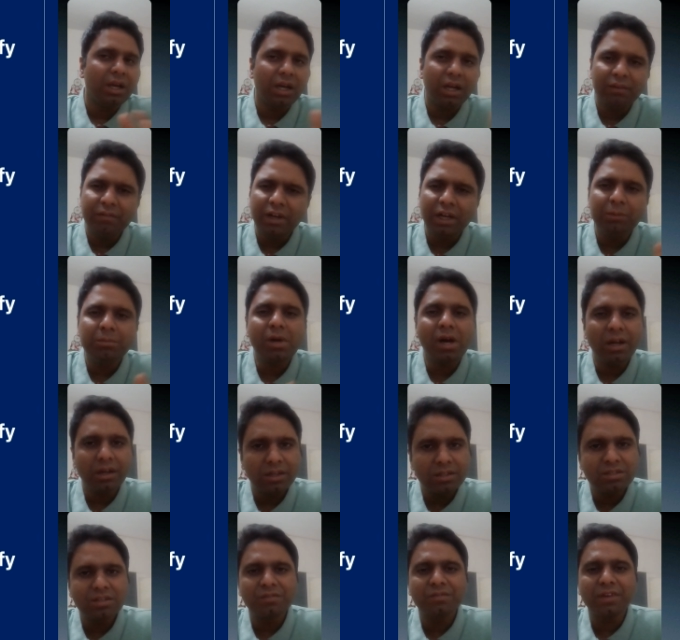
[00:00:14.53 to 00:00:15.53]
I've helped
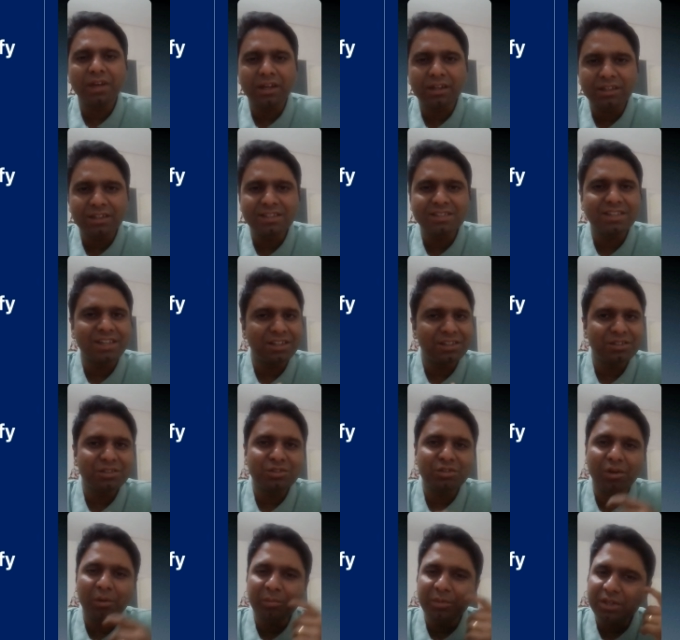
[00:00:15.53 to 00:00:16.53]
hundreds of candidates get into
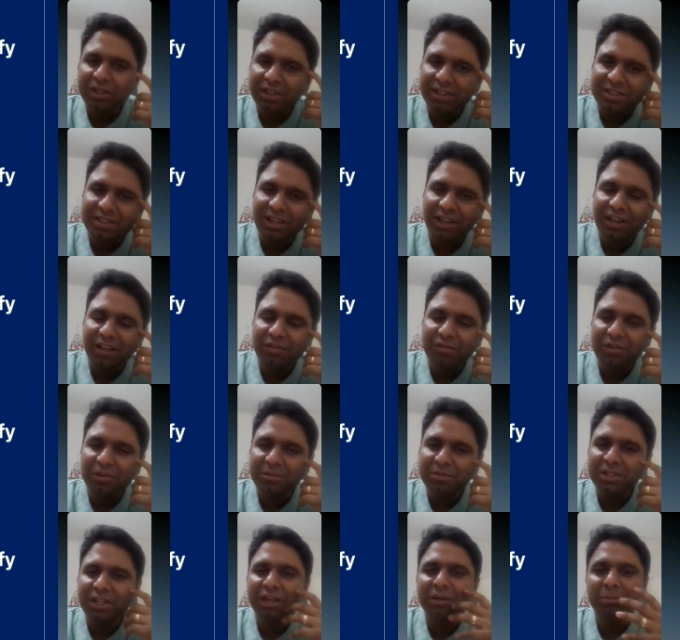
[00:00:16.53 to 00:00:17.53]
top tier consulting
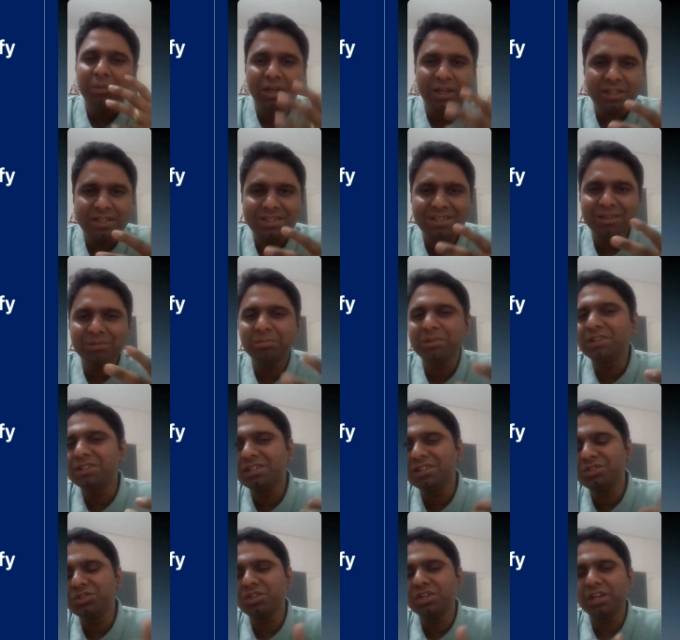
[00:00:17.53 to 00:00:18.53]
firms like McKinsey,
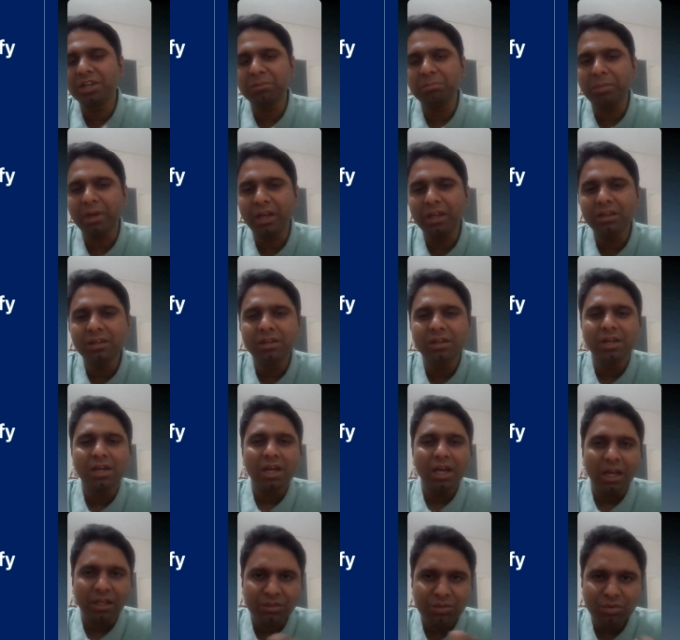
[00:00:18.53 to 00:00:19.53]
BCG, and Bain.
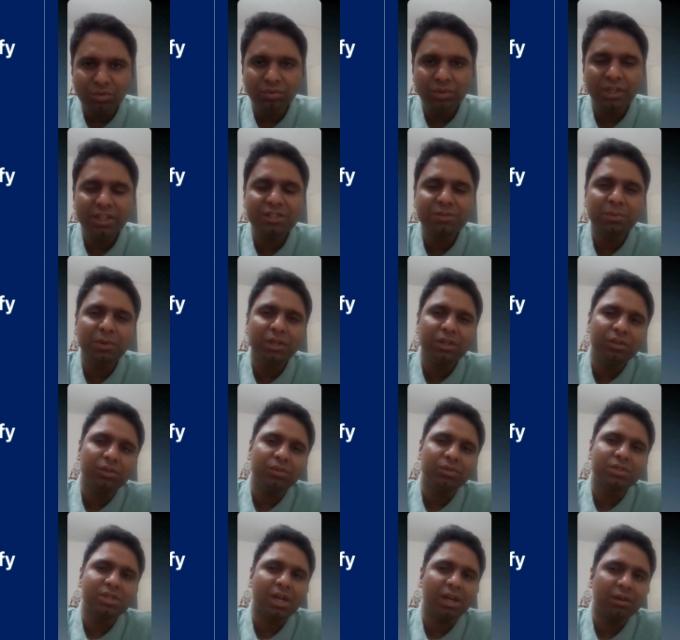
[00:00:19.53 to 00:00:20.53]
And through these
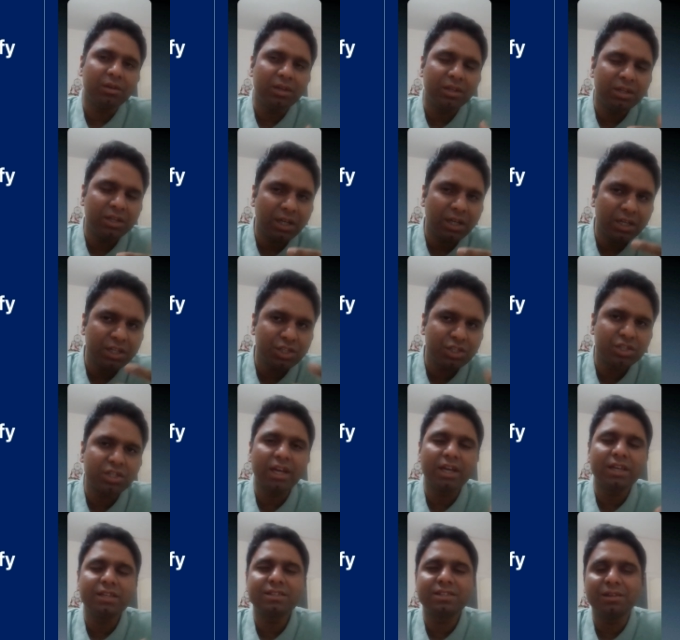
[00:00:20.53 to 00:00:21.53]
videos, I
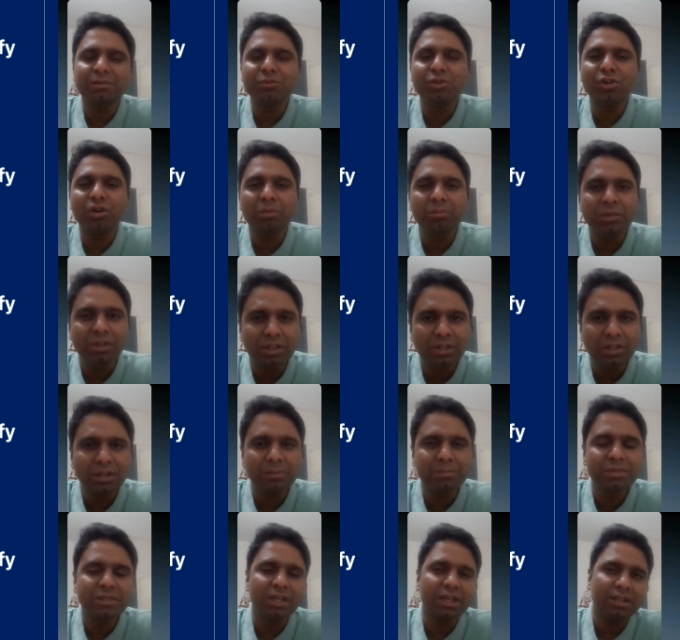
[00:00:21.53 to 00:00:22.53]
share some common
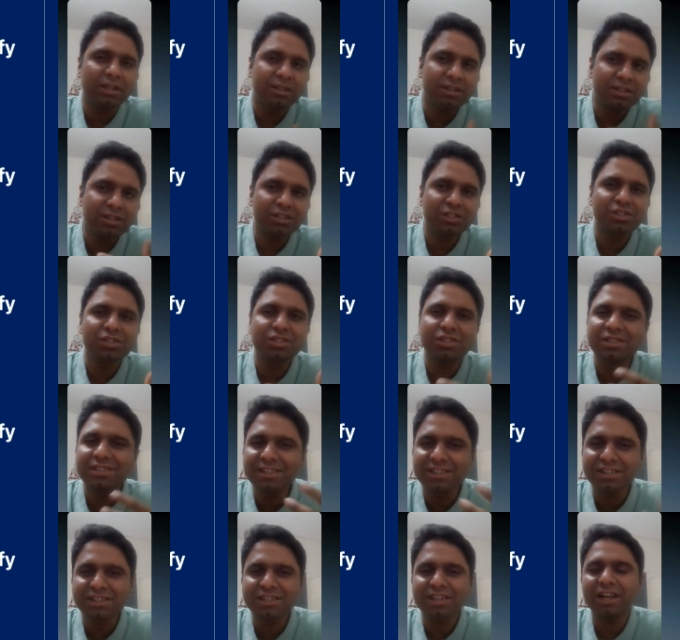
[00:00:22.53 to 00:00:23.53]
tips and suggestions
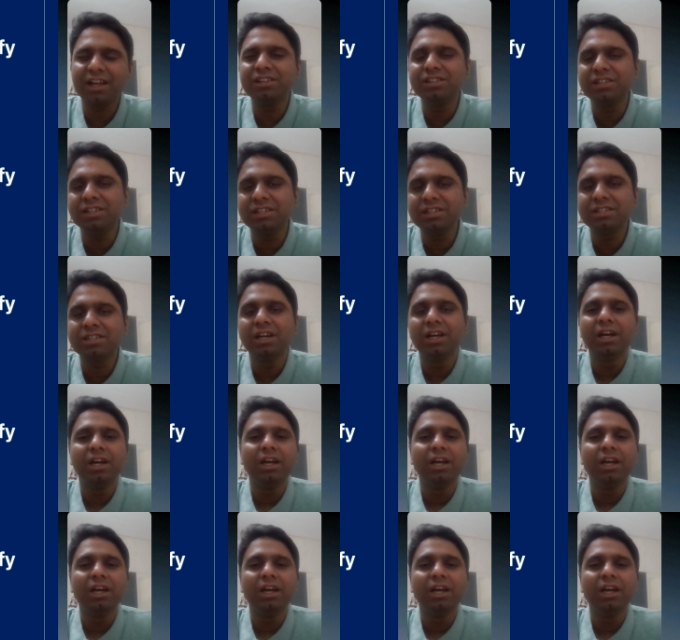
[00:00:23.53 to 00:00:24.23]
and strategies